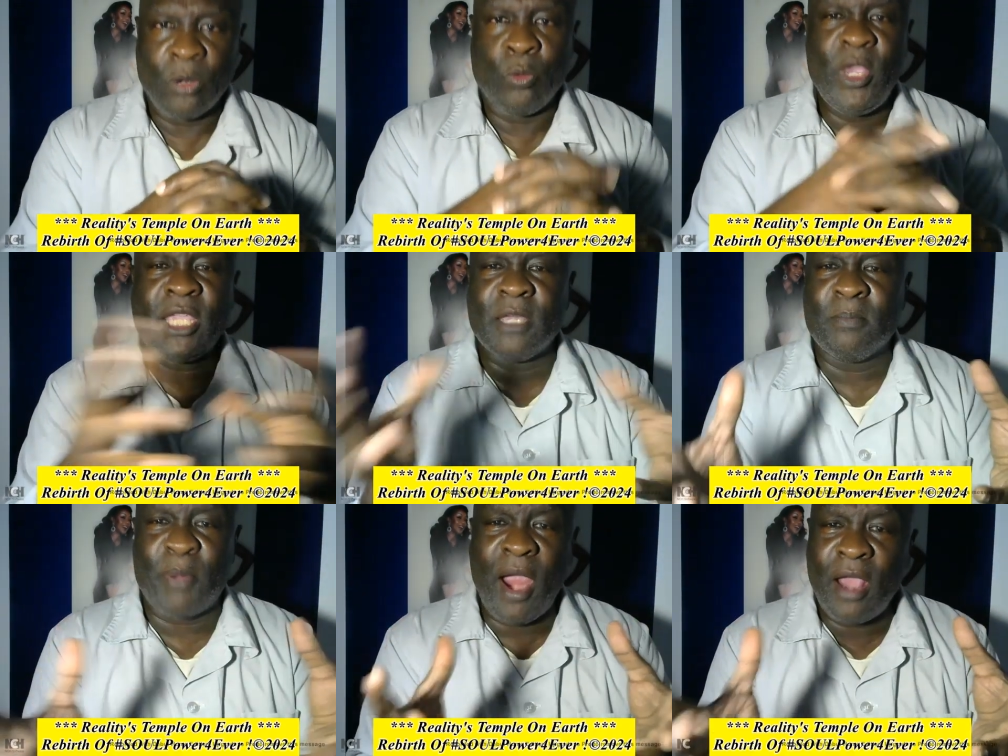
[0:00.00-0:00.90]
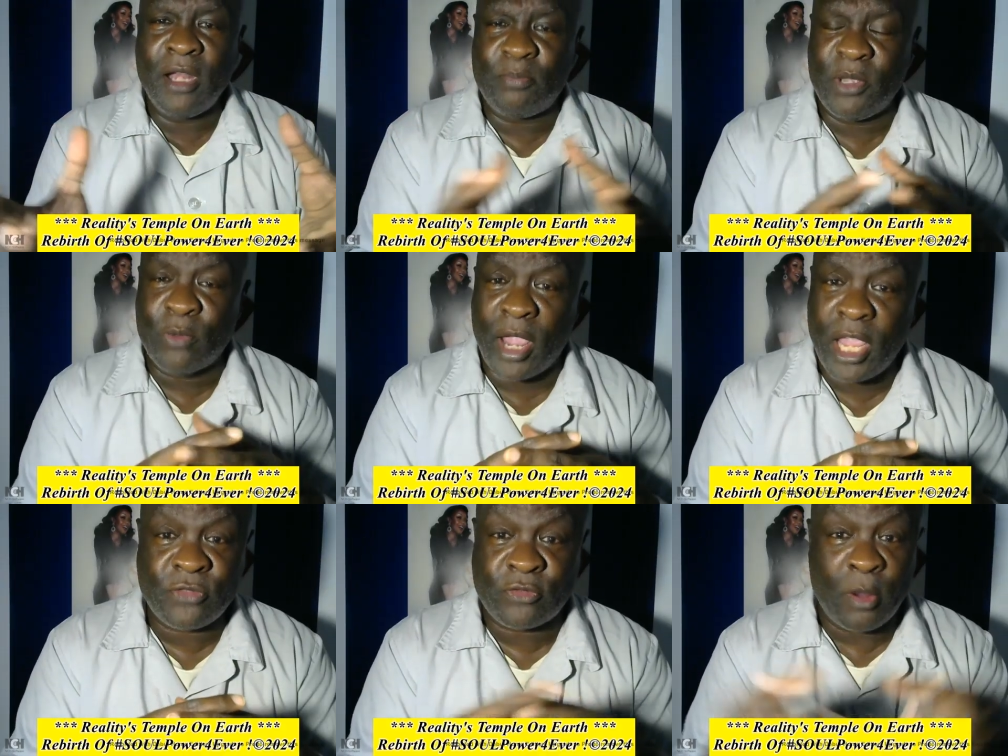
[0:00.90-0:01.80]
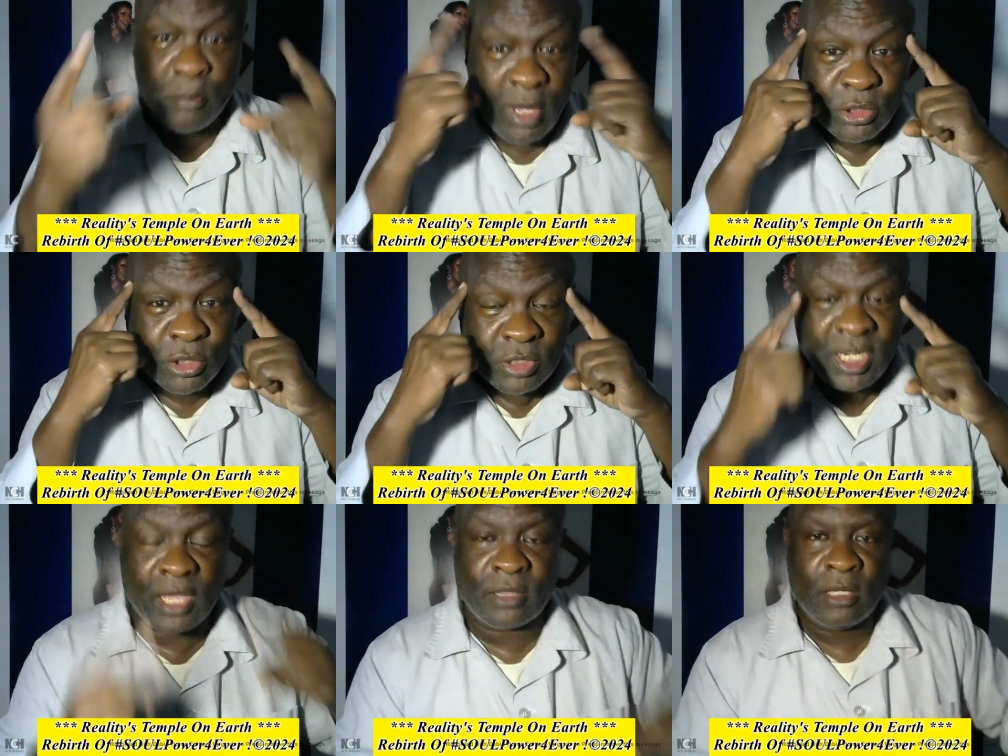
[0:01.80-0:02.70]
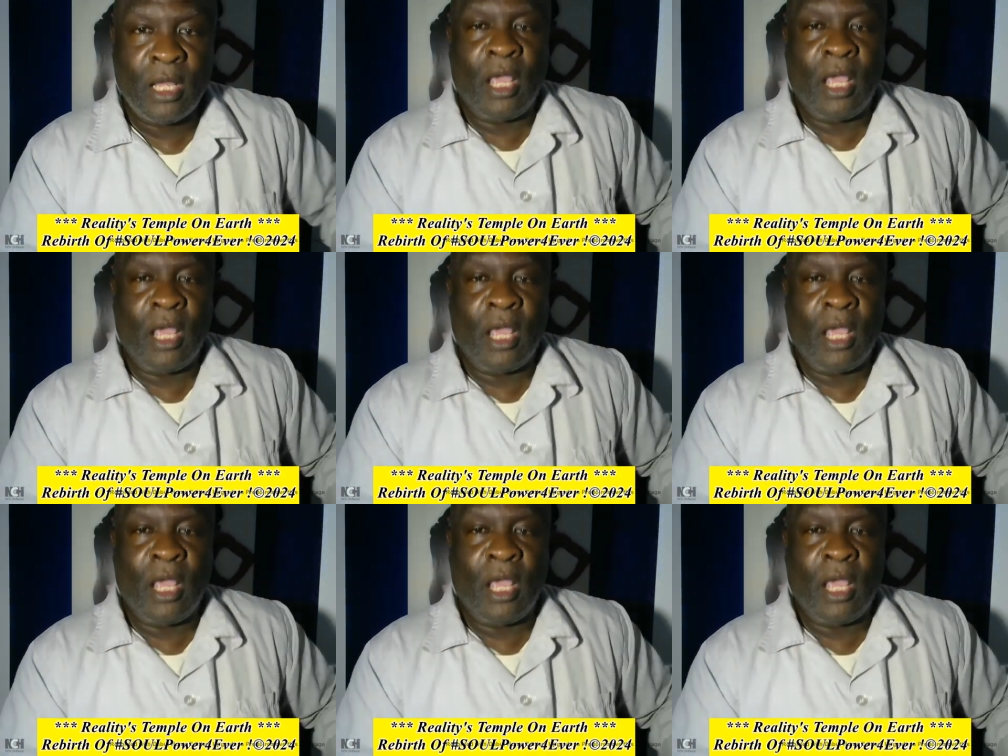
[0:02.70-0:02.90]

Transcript: We can barely be raised from mental death.